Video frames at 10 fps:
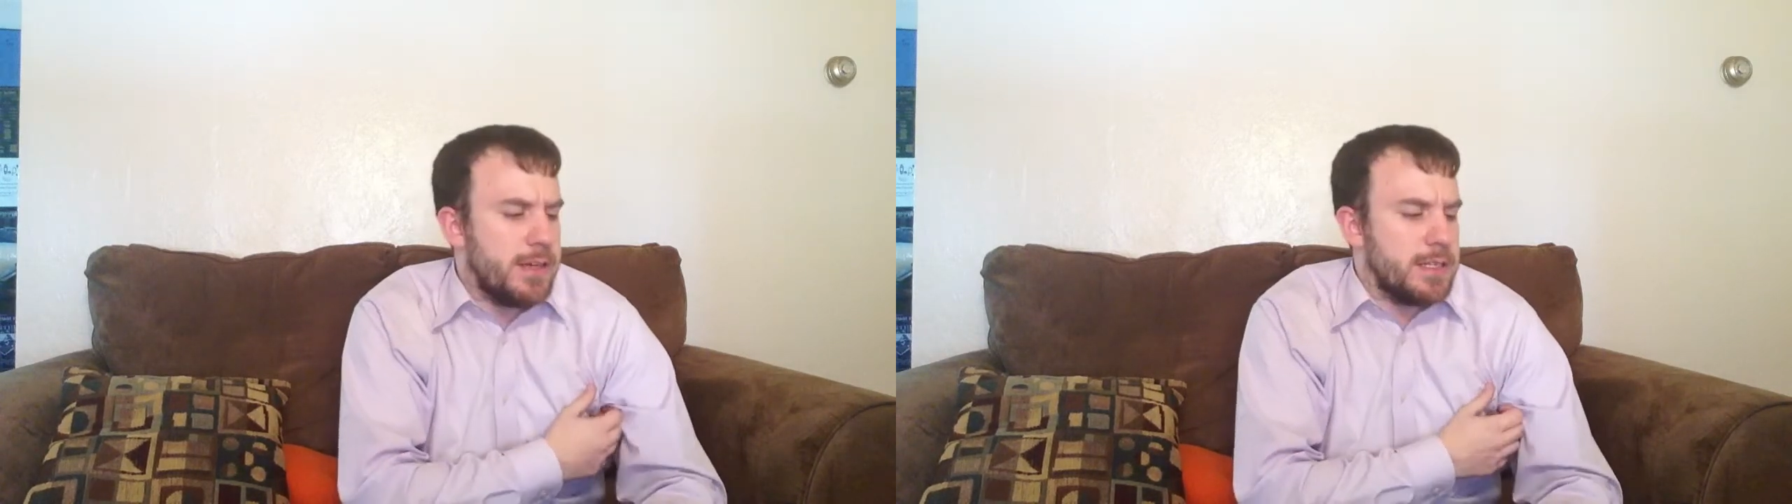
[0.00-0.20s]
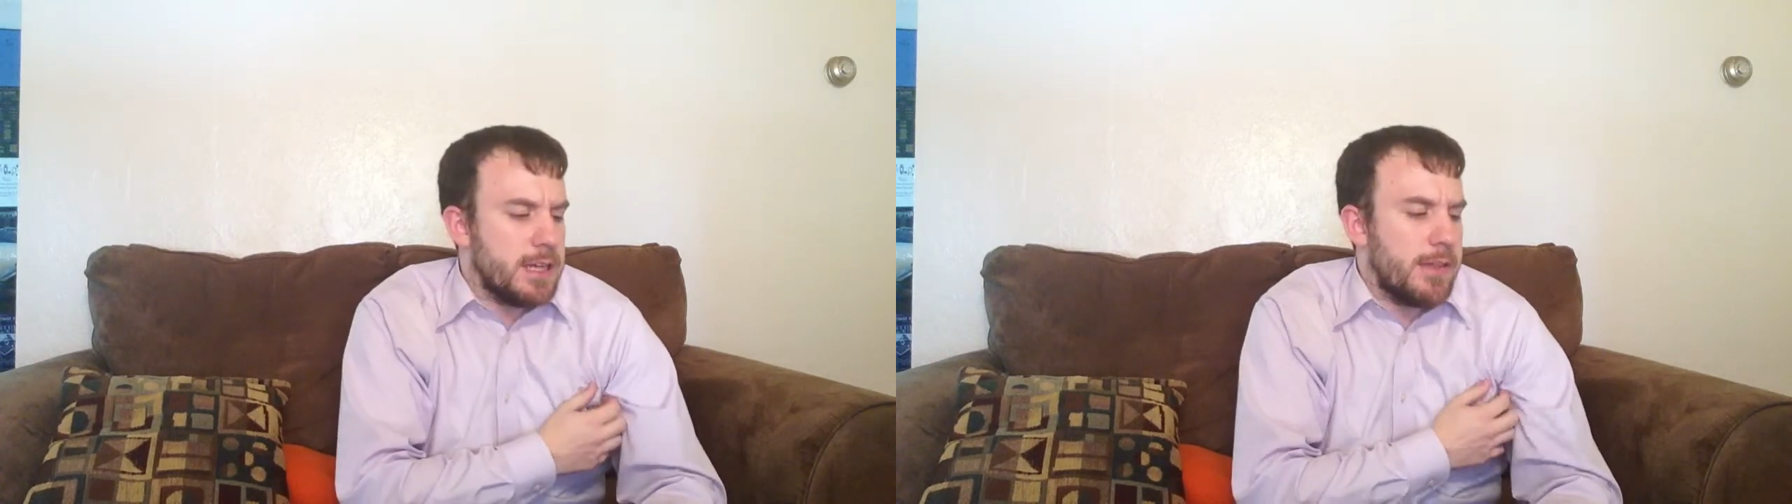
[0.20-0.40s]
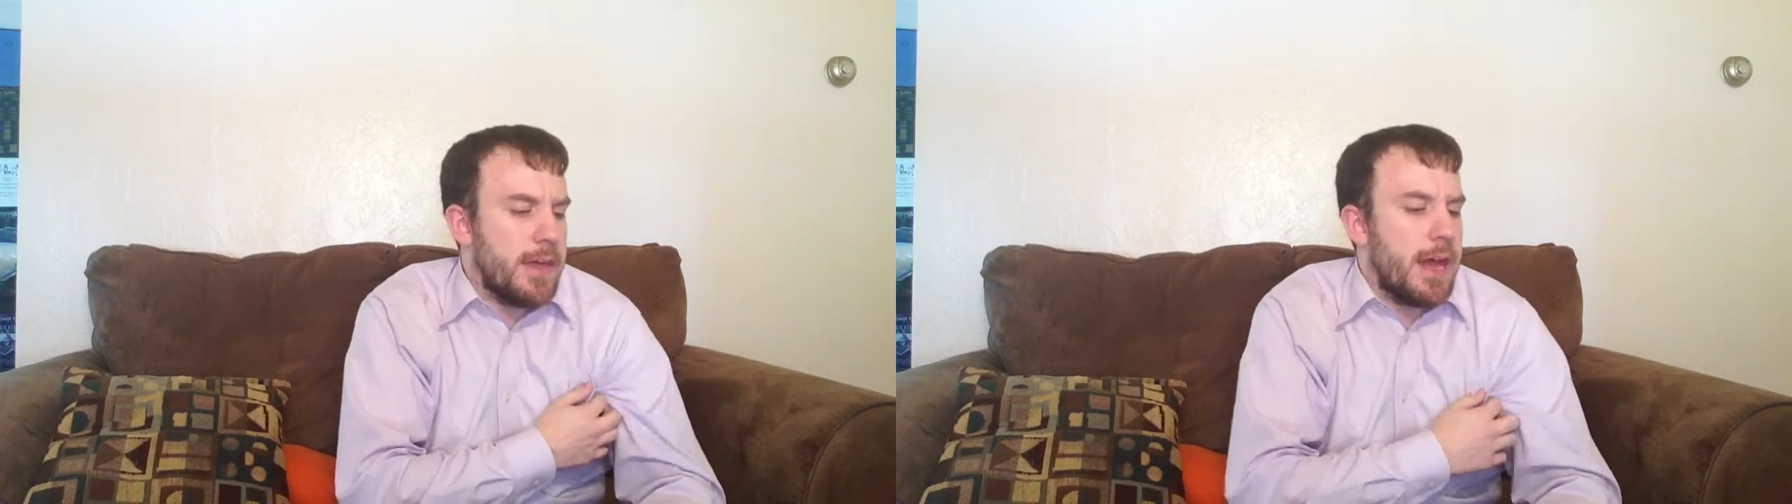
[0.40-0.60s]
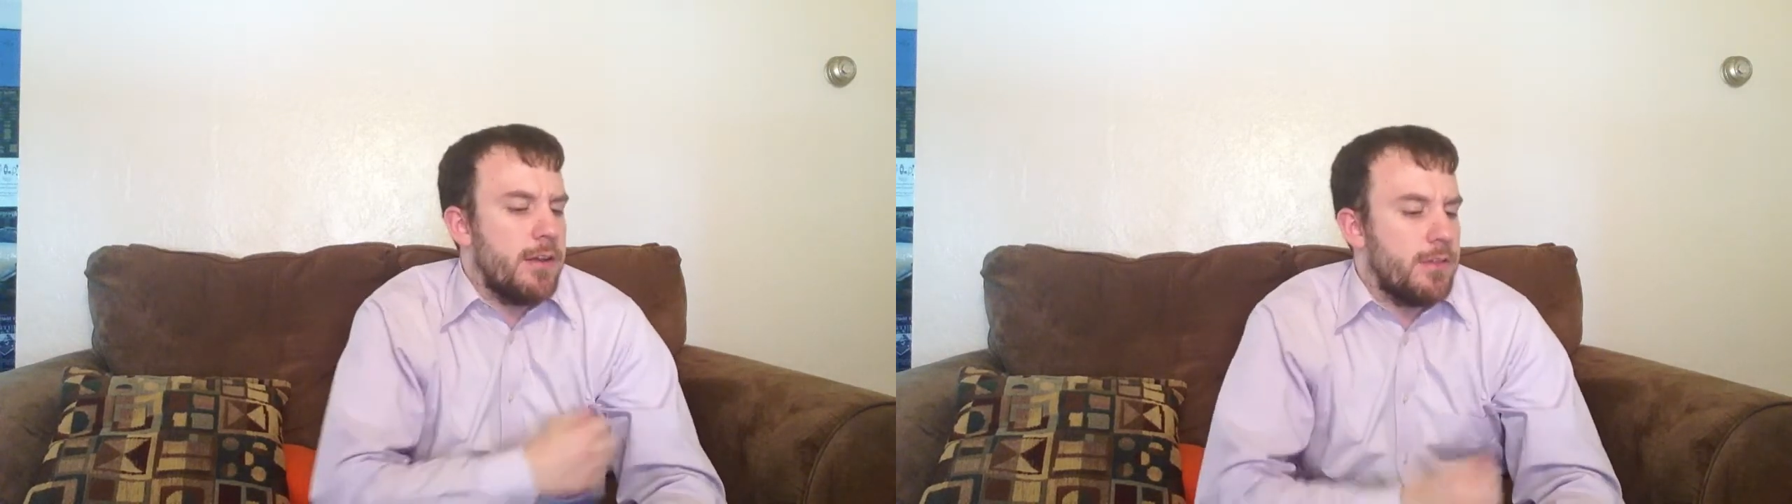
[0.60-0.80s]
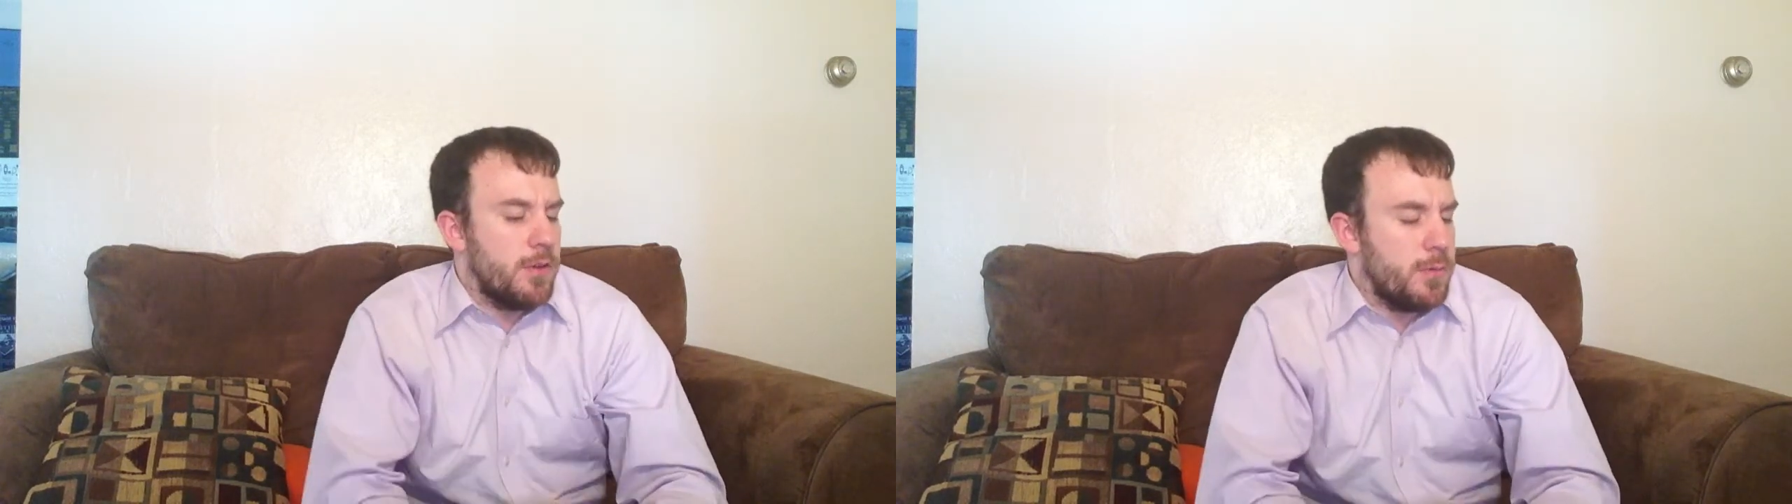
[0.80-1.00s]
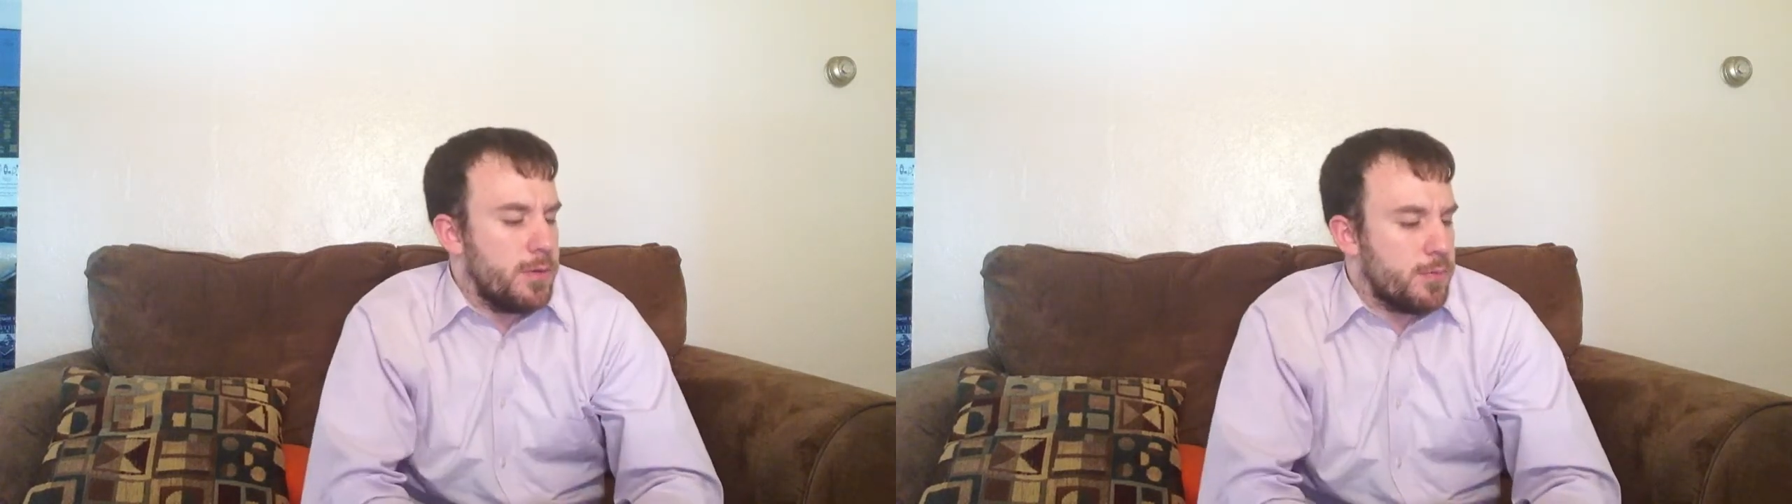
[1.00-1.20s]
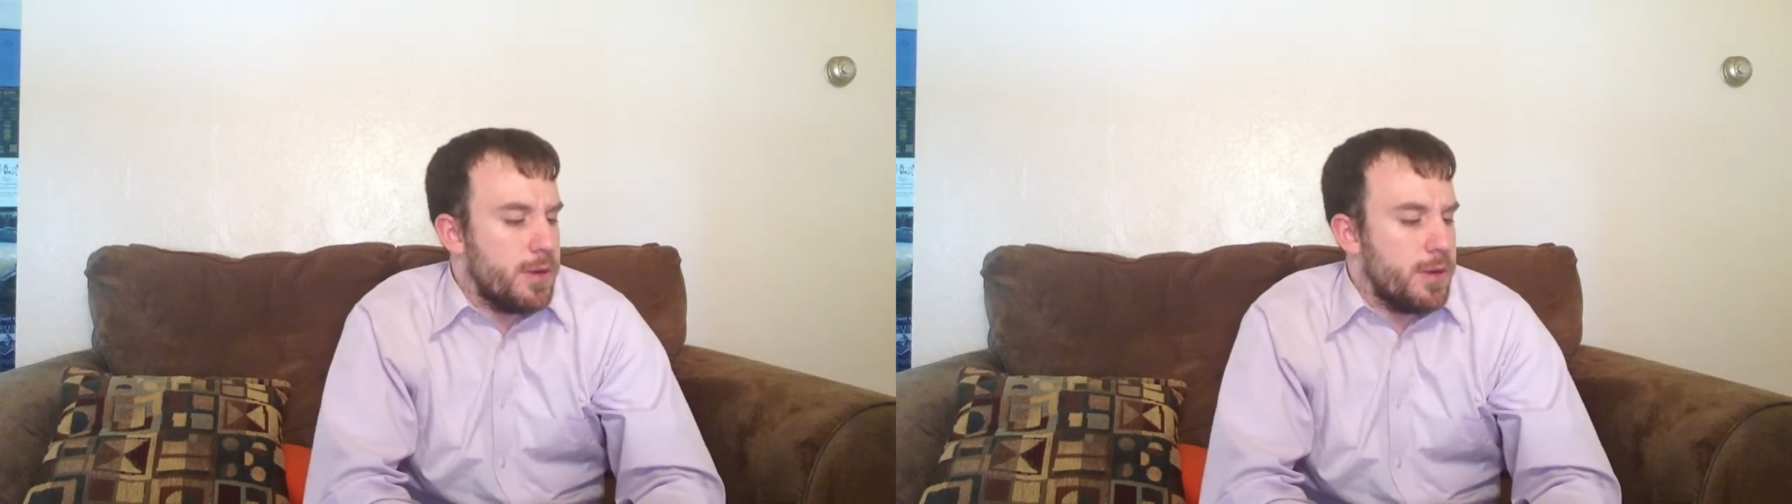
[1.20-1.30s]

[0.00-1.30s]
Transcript: things like that of the week,